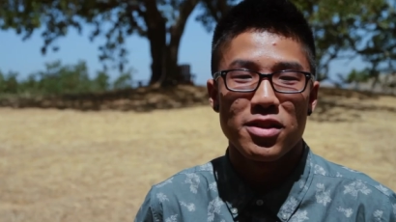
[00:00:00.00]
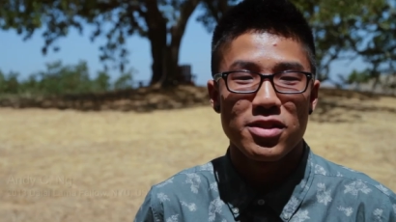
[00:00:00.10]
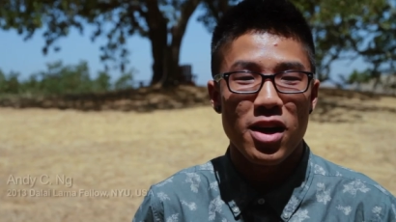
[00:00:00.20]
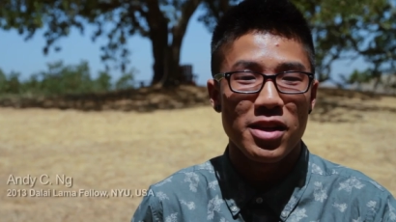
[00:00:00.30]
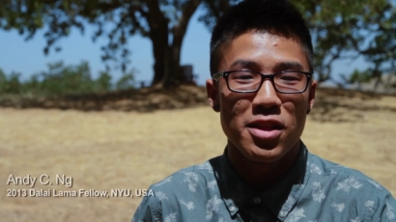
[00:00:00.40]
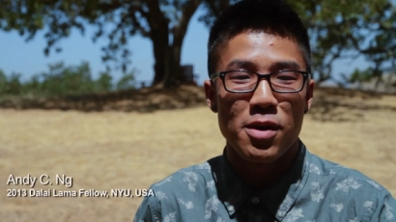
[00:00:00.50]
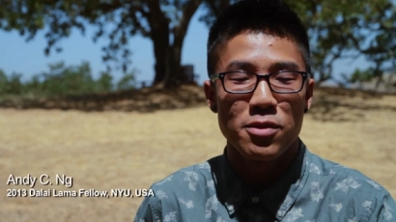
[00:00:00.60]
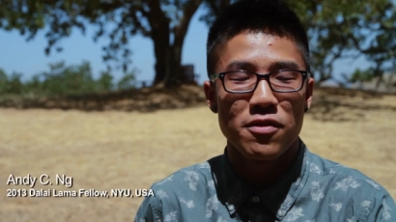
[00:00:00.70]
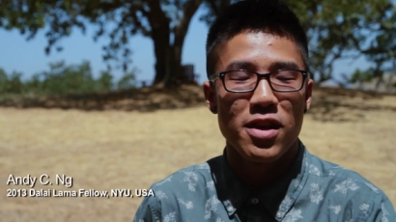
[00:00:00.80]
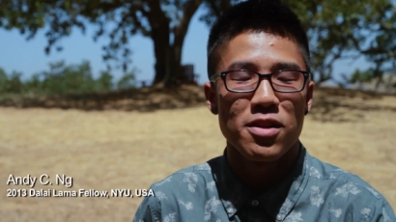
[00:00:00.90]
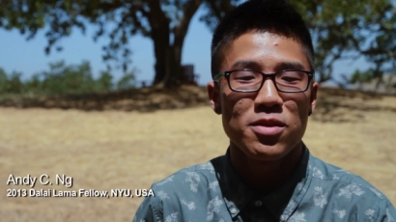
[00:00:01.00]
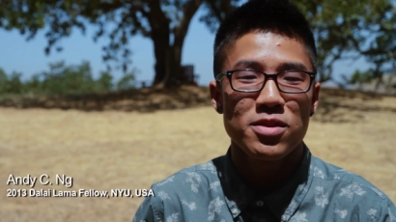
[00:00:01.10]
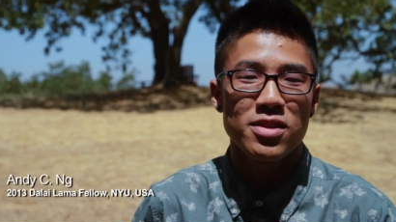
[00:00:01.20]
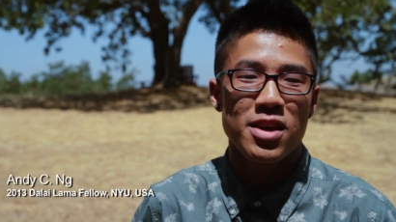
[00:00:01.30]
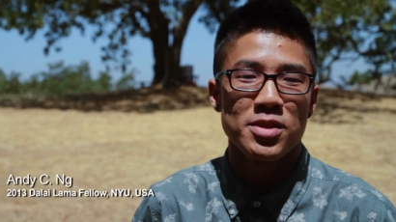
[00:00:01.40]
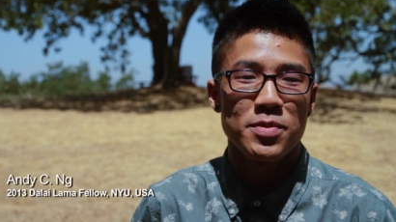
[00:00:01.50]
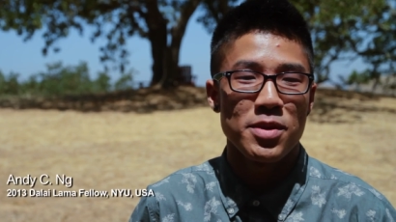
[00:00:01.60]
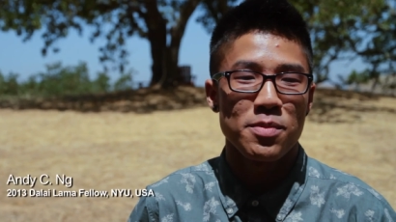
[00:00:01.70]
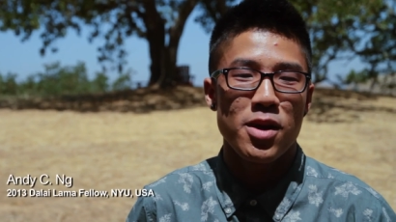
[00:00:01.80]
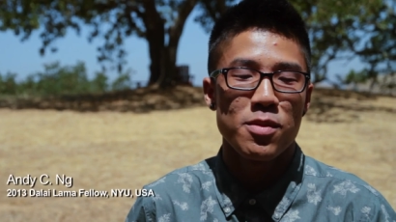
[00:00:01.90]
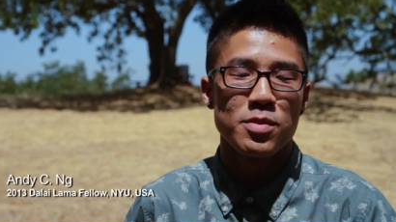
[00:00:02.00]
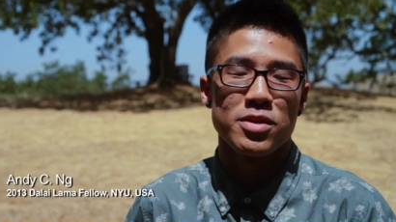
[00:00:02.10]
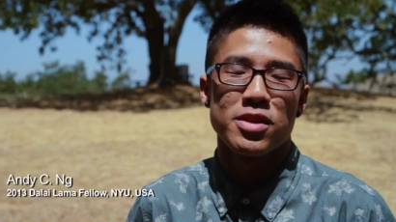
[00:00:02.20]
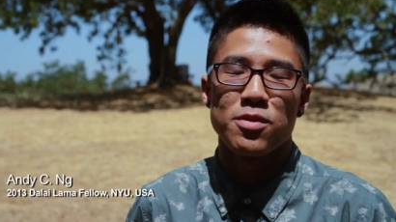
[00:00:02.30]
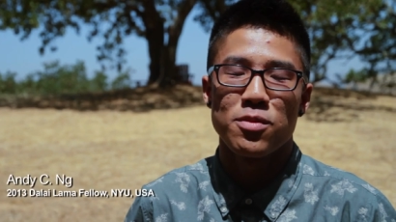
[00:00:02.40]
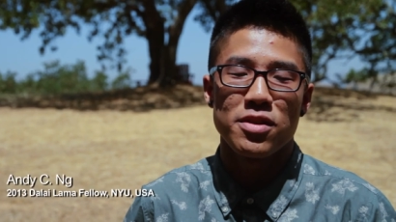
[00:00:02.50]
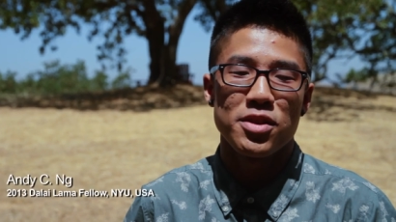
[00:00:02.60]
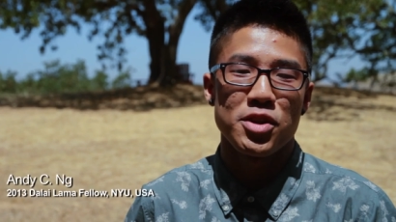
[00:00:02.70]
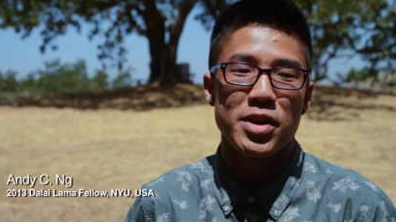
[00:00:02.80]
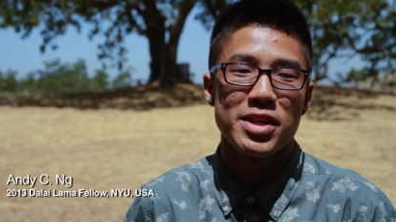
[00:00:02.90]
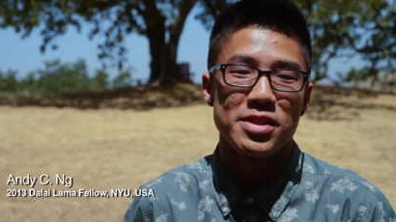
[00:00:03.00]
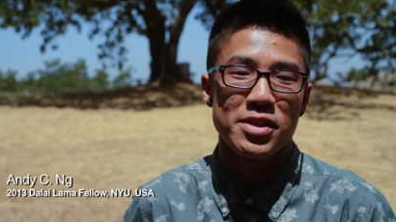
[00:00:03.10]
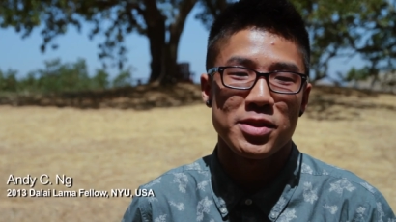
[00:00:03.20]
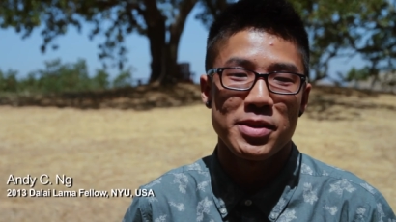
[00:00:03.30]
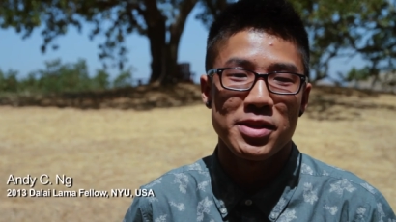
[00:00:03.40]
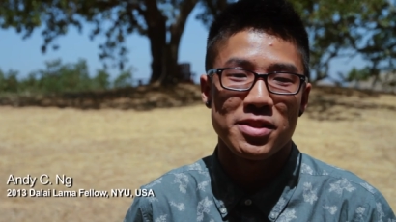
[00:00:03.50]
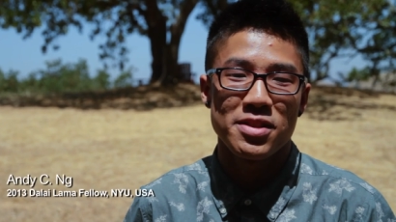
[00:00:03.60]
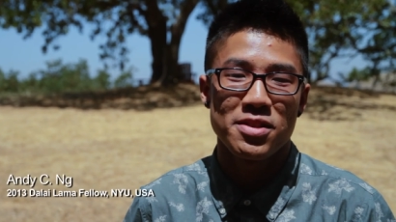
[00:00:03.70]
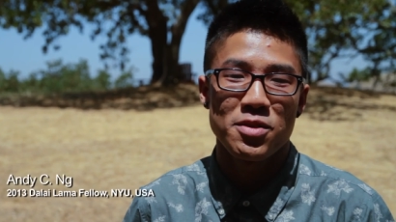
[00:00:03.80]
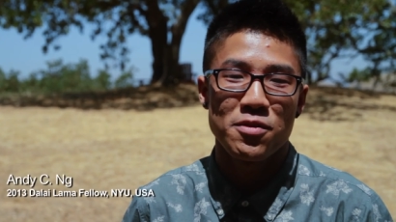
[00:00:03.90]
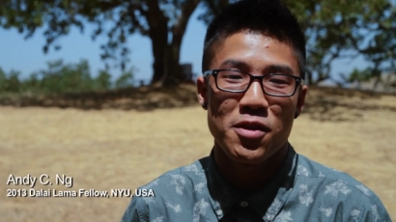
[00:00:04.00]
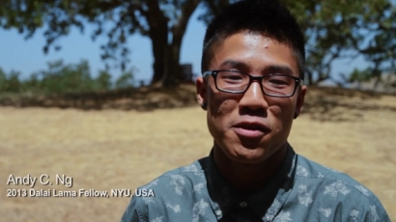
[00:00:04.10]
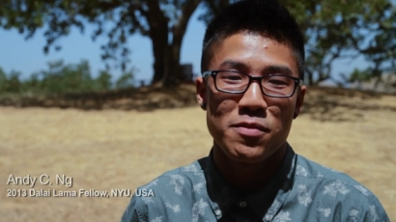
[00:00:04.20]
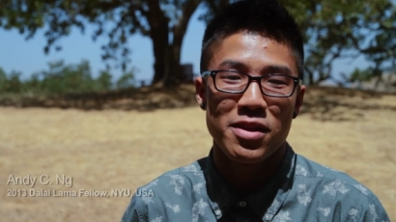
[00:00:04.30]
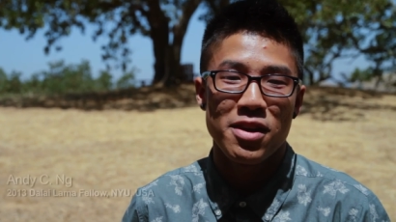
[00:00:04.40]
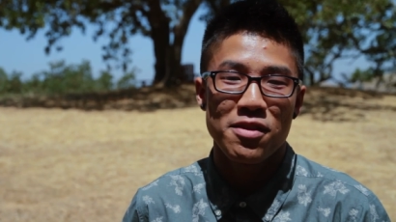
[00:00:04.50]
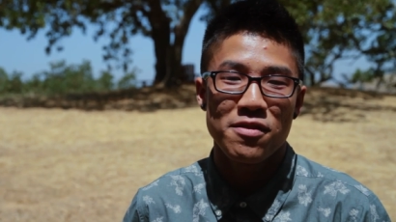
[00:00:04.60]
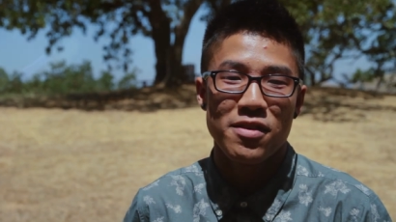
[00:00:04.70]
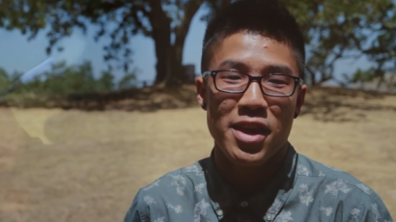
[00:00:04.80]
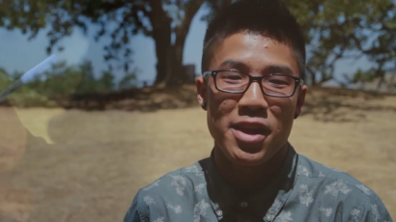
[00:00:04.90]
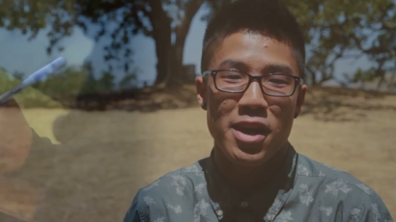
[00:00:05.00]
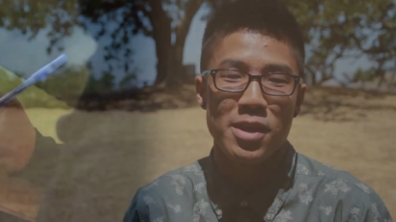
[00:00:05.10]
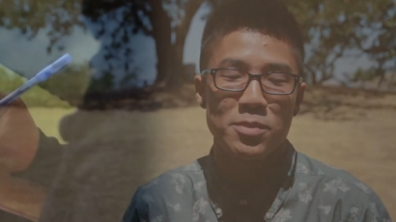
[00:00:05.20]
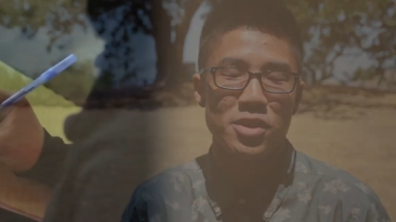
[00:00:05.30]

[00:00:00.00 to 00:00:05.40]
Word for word: Dalai Lama Fellows has been probably one of the greatest experiences so far of my life, and I'm